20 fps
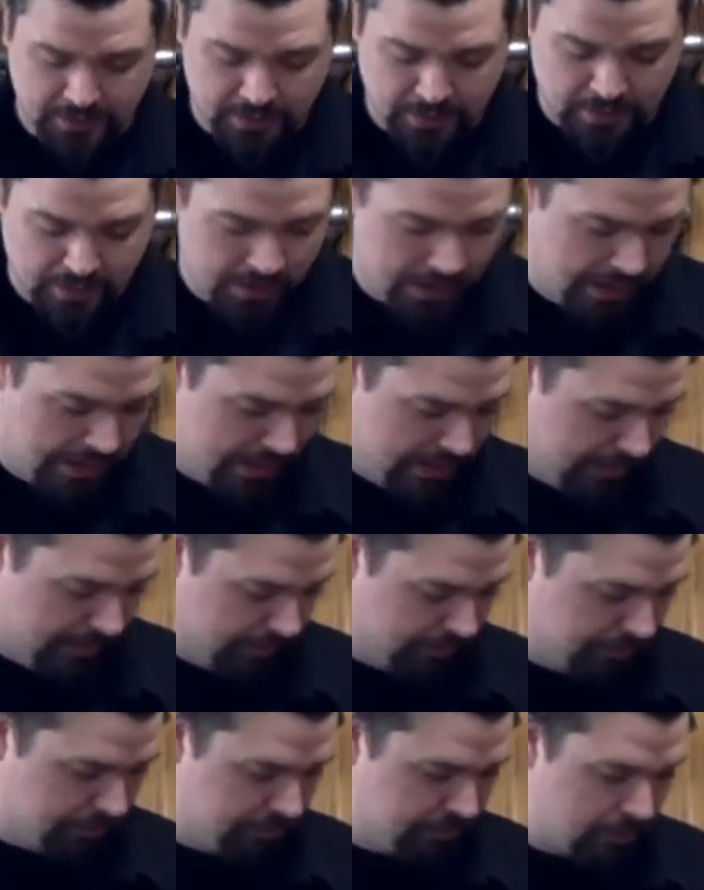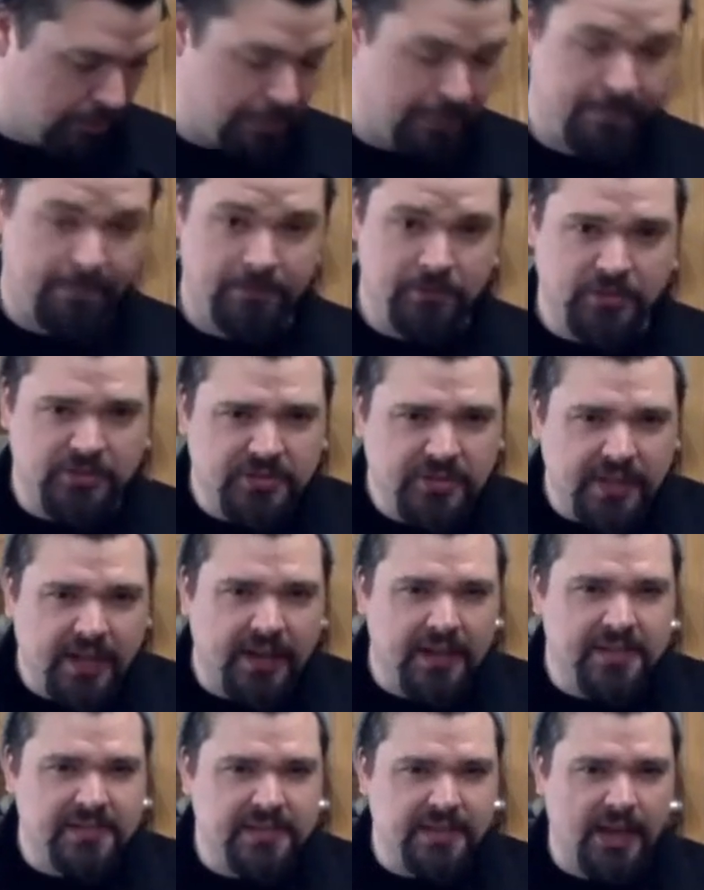parts. Just to
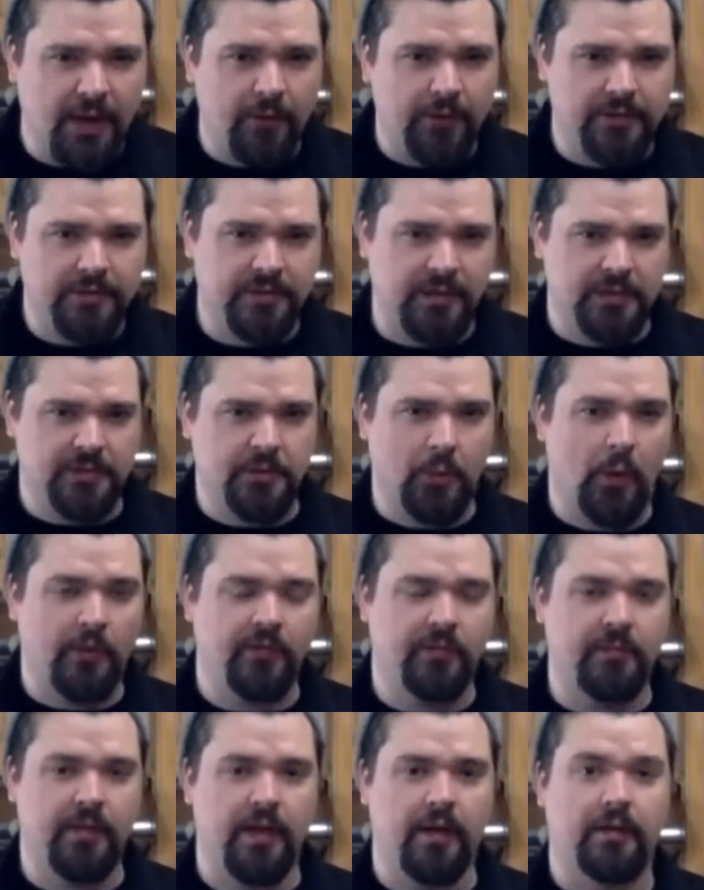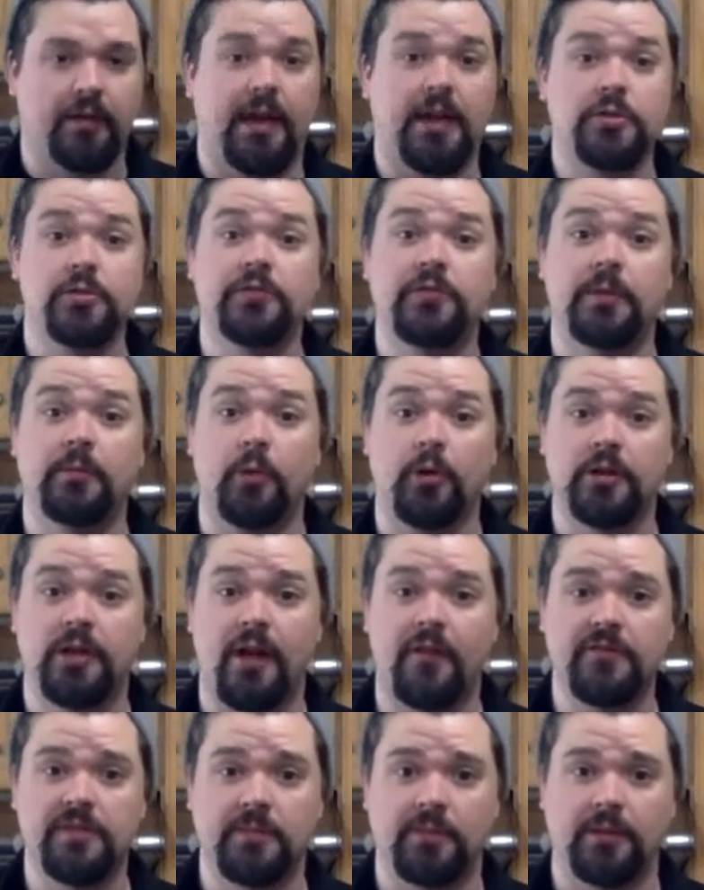kind of see how it's going from there. And as you feel more
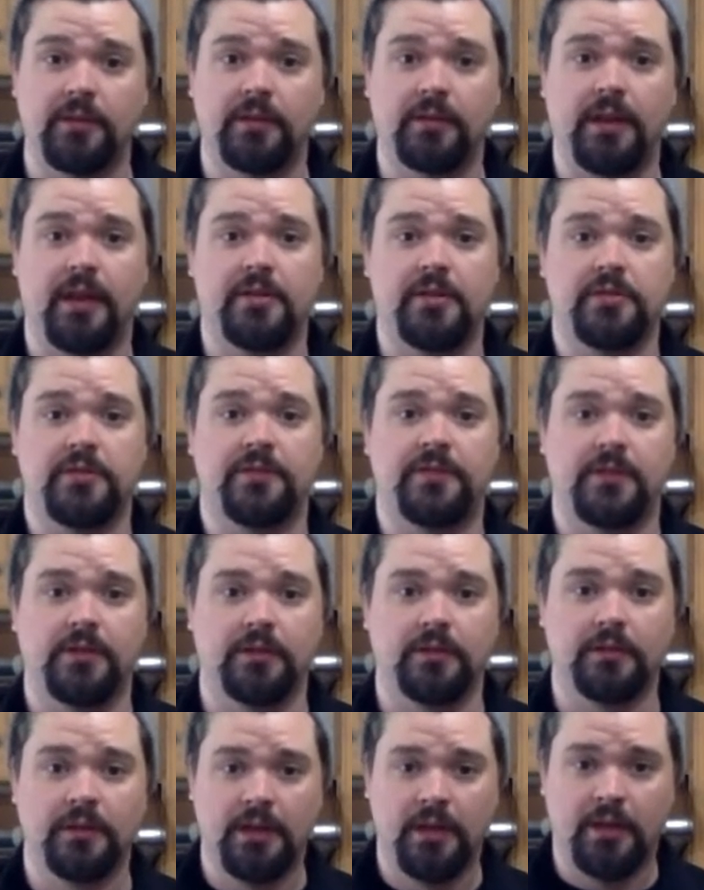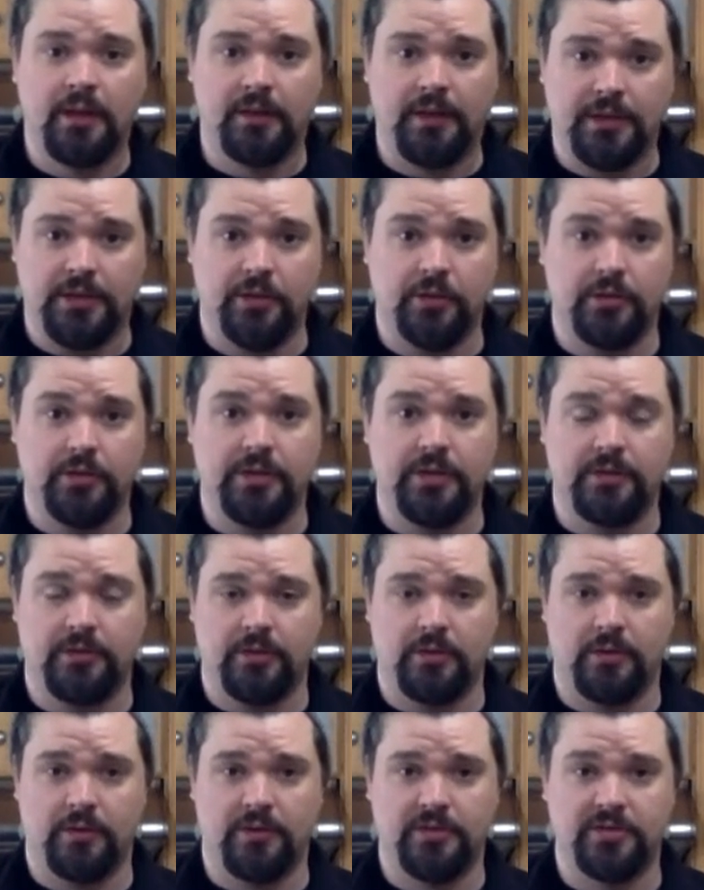comfortable, and as you feel like
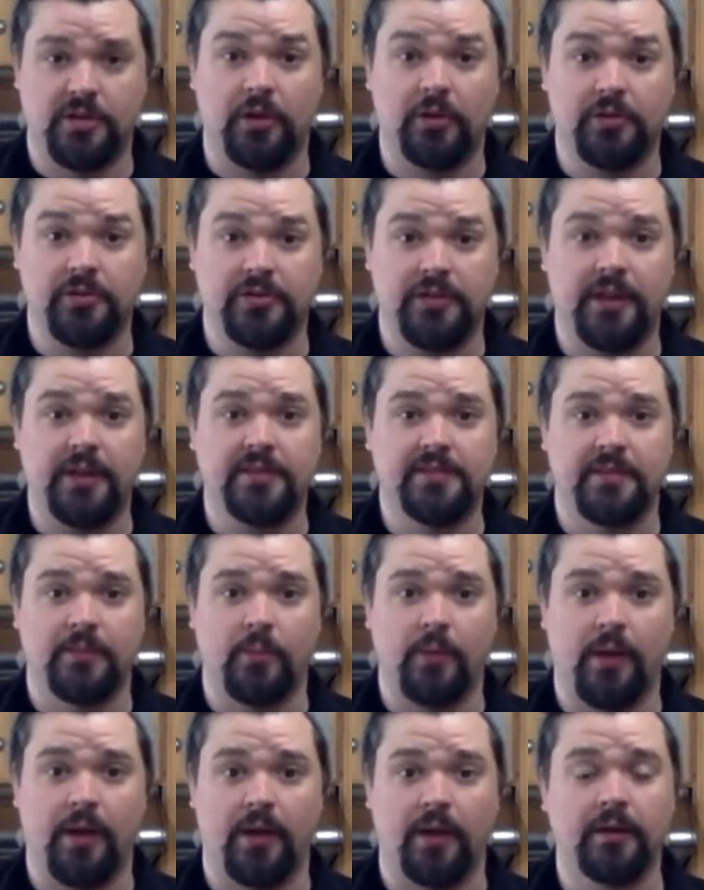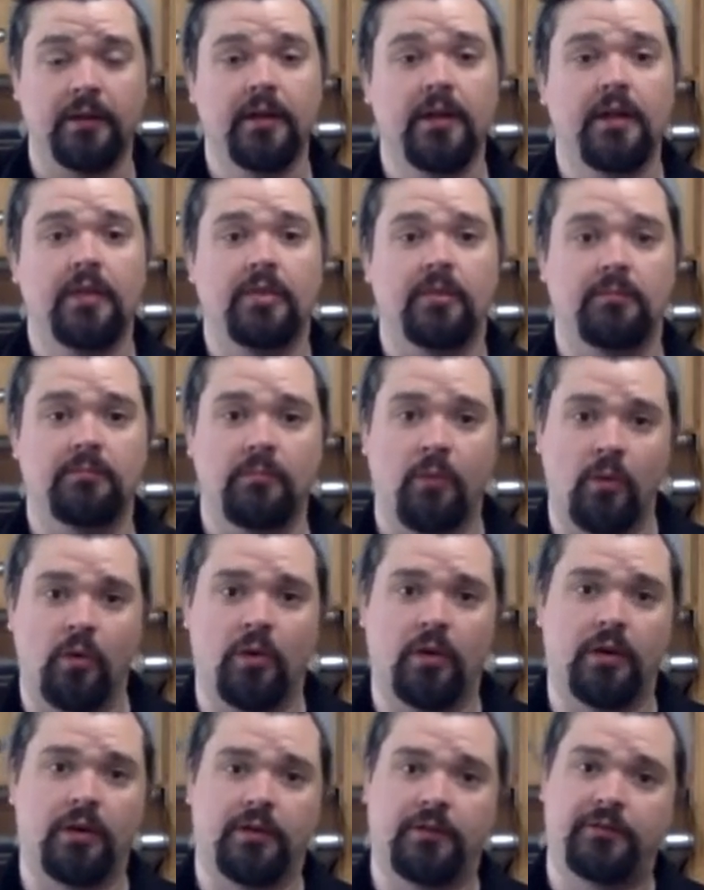your starter is getting somewhere, the
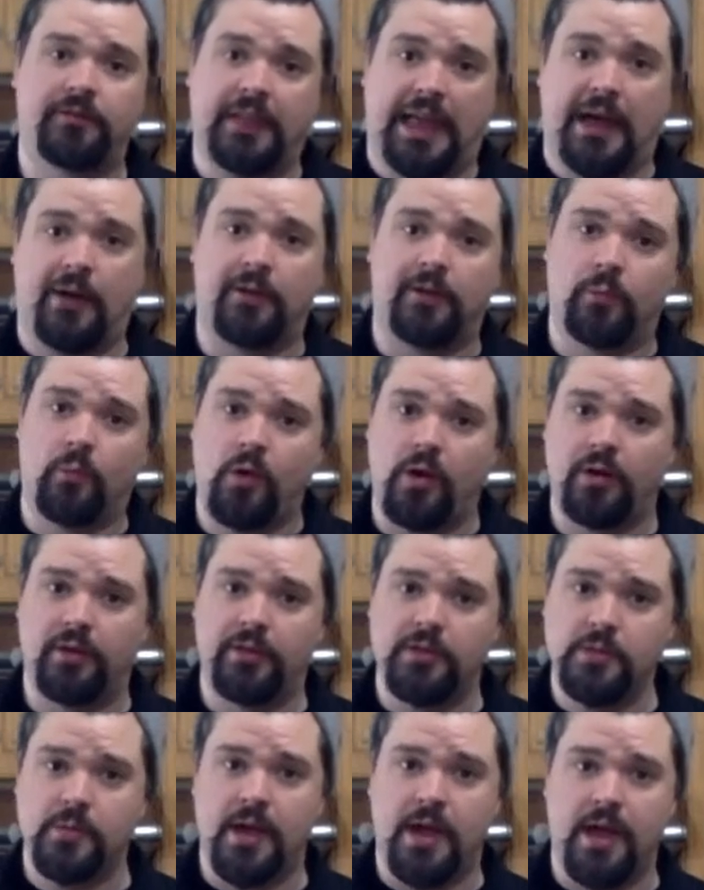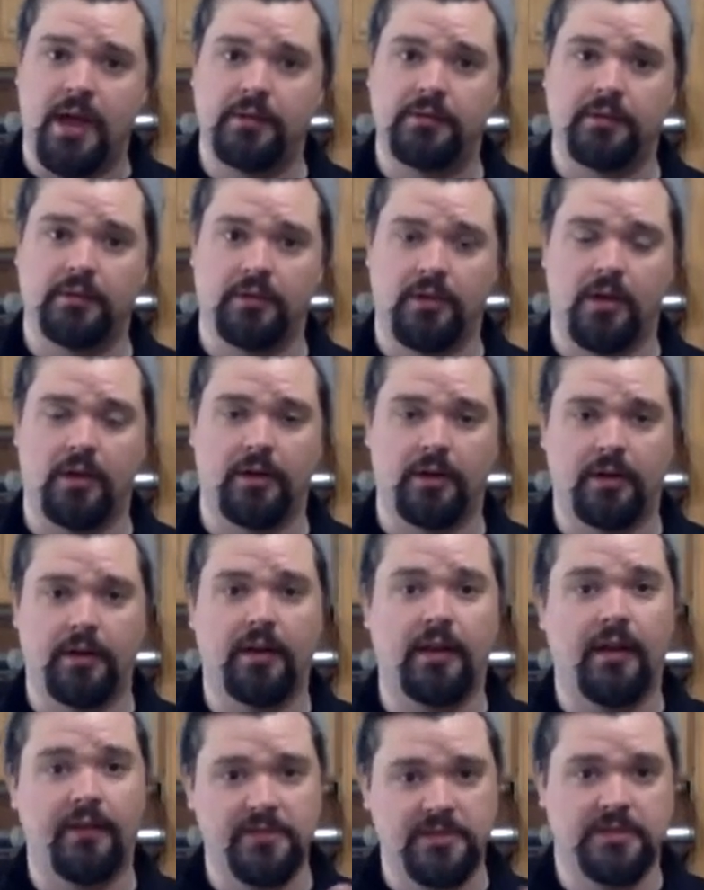more flour and water that you add, the longer
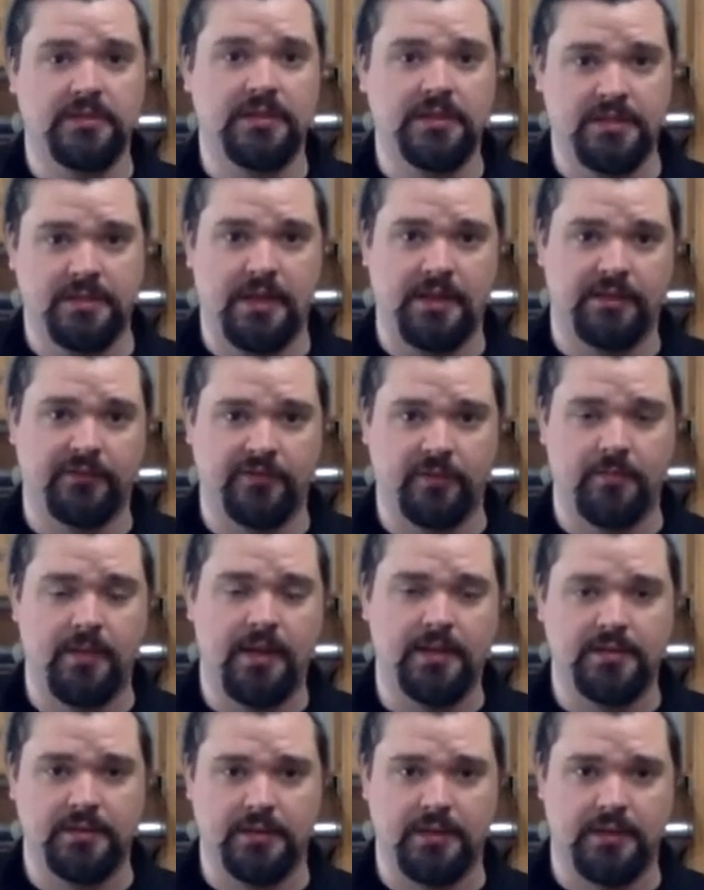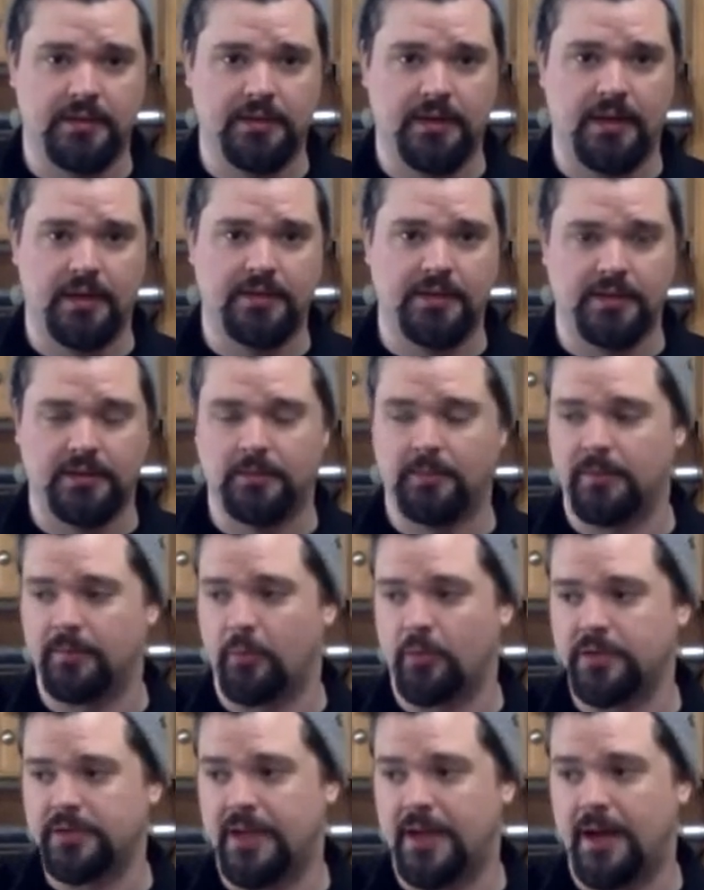it obviously needs to take to ferment and kind of take a little bit
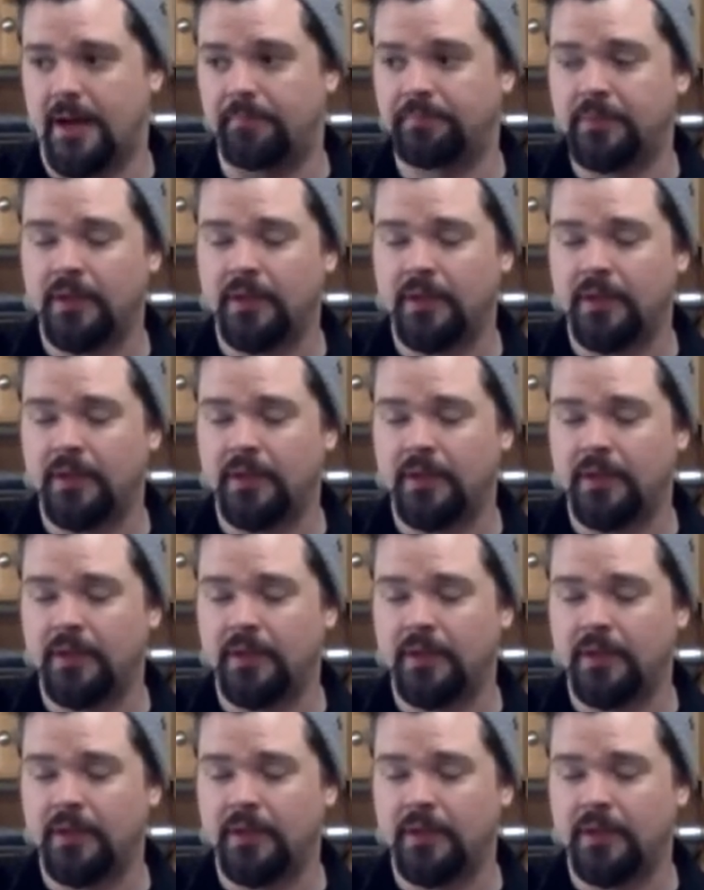more time.